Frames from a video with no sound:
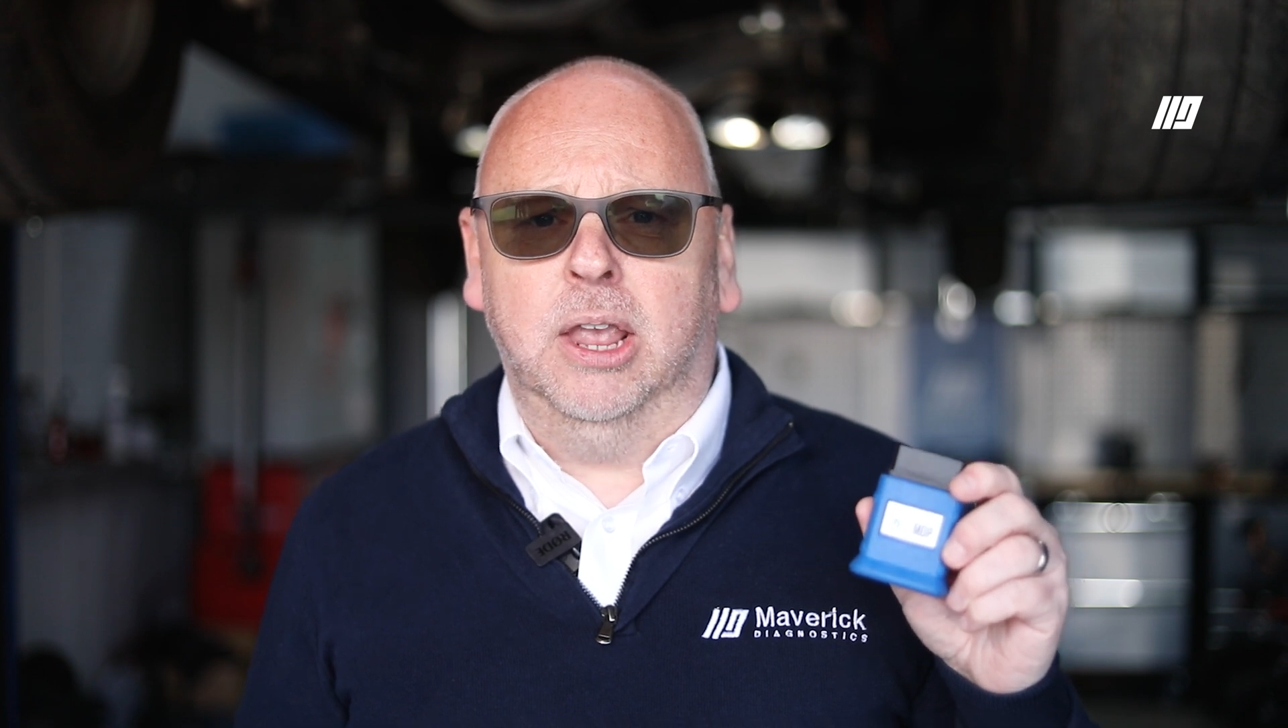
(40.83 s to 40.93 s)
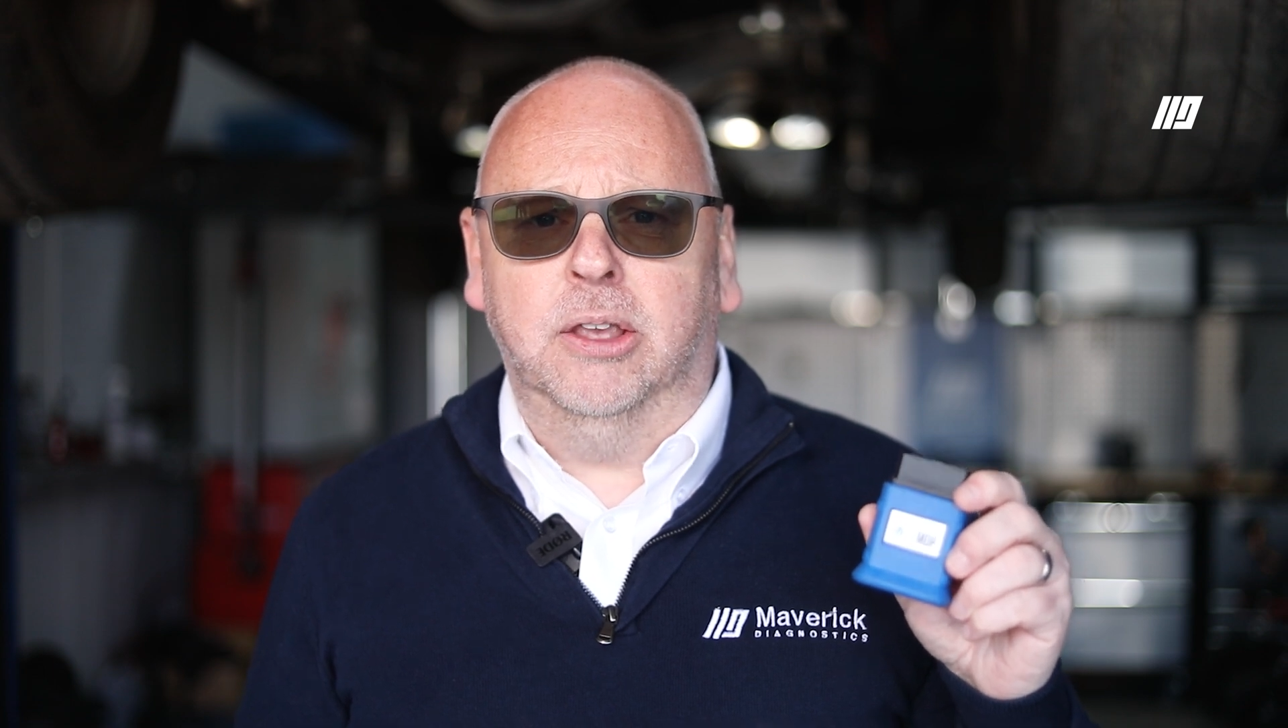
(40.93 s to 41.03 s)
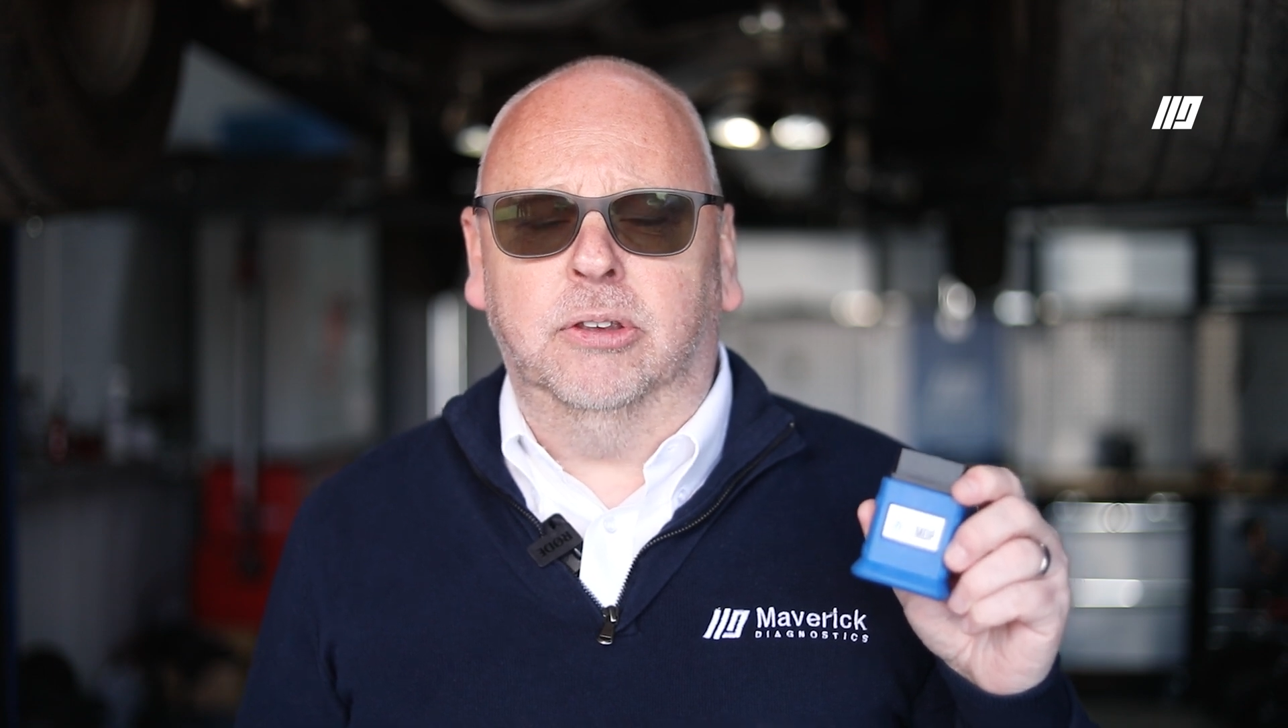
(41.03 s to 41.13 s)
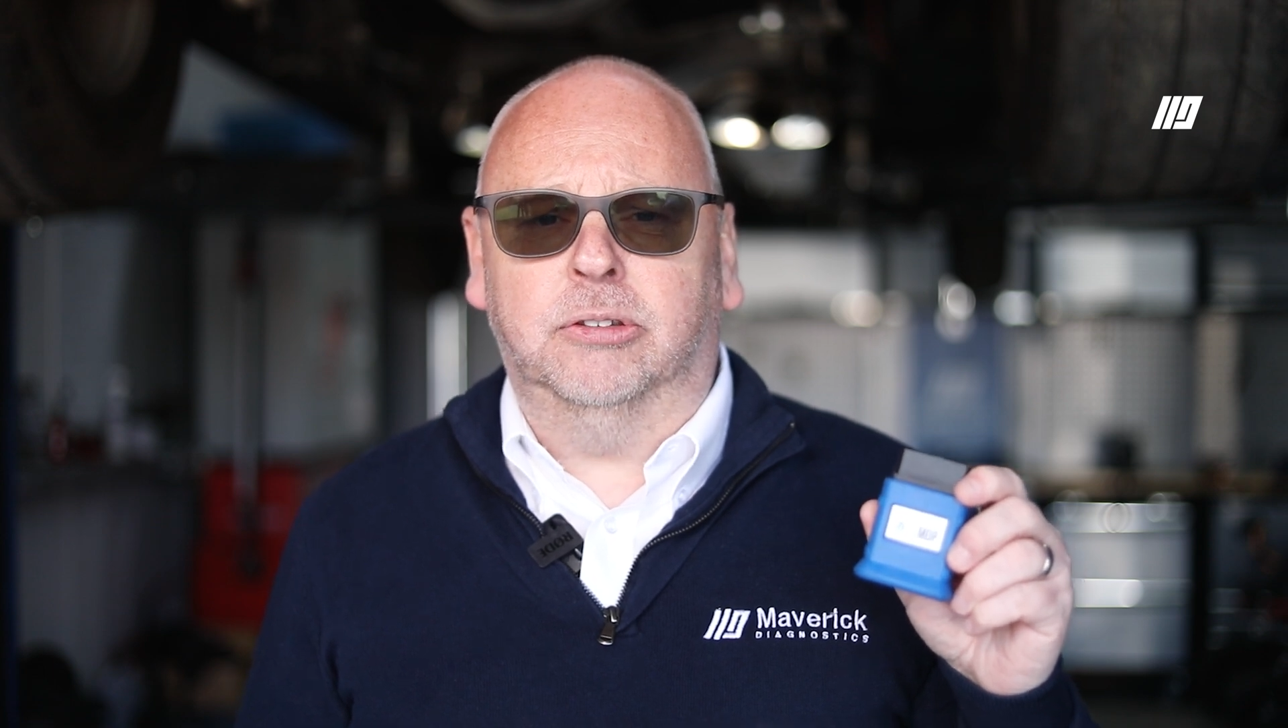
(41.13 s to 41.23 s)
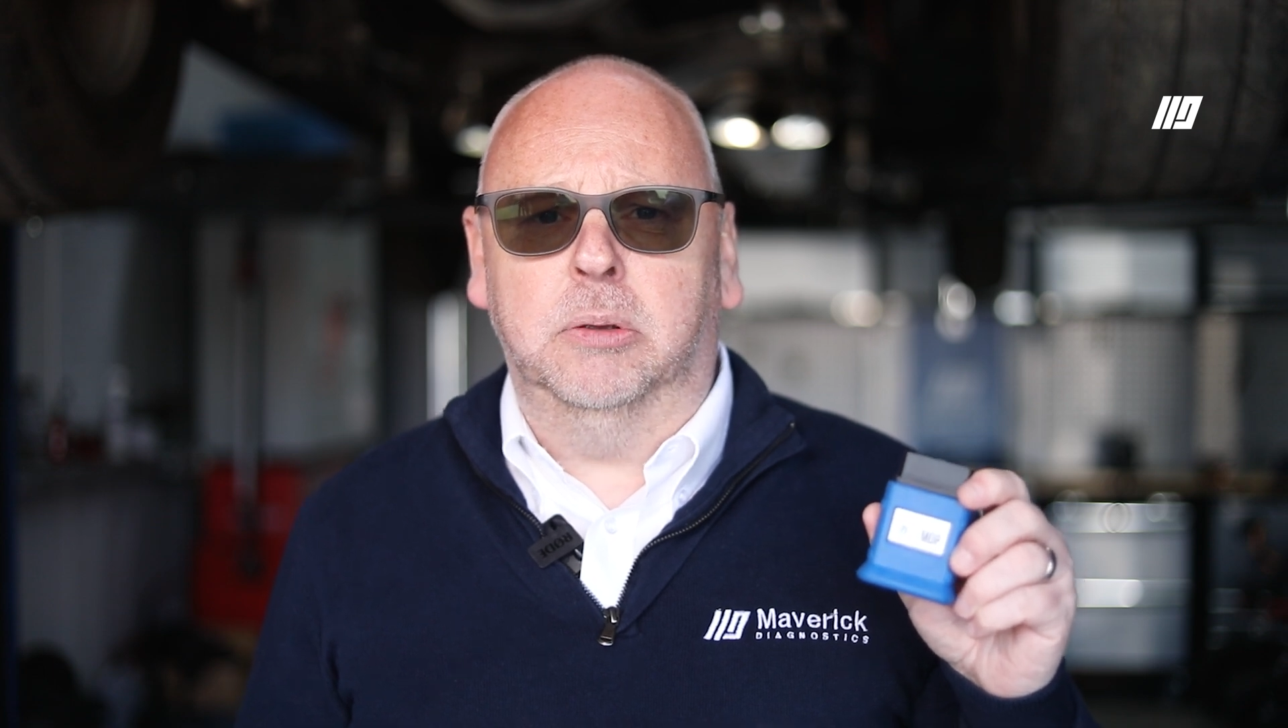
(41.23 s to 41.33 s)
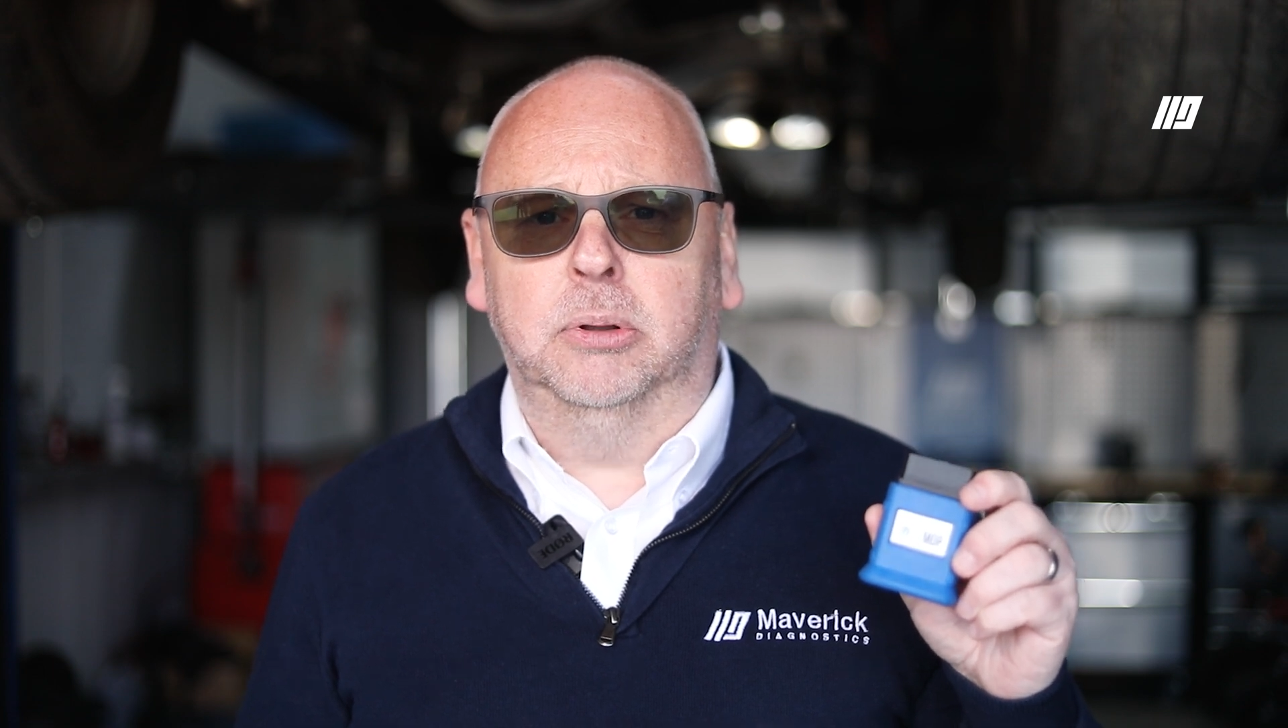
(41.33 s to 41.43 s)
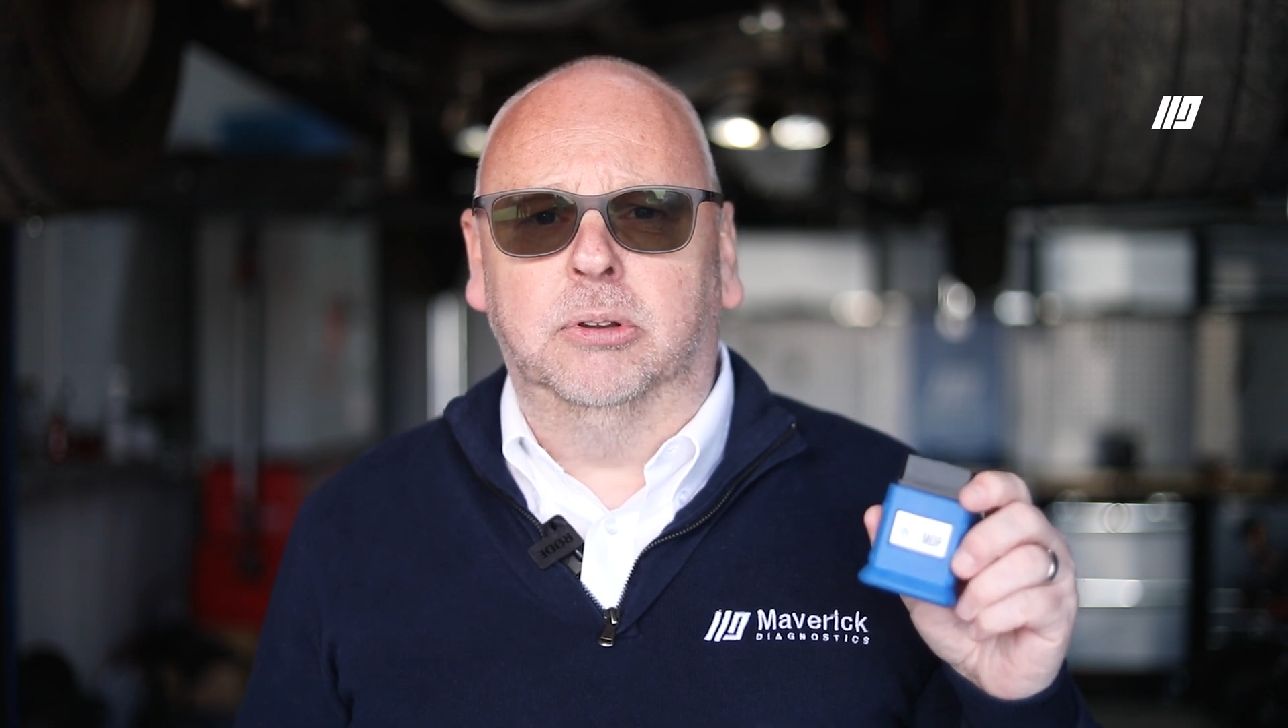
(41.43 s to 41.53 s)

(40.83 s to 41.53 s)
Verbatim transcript: easy, simple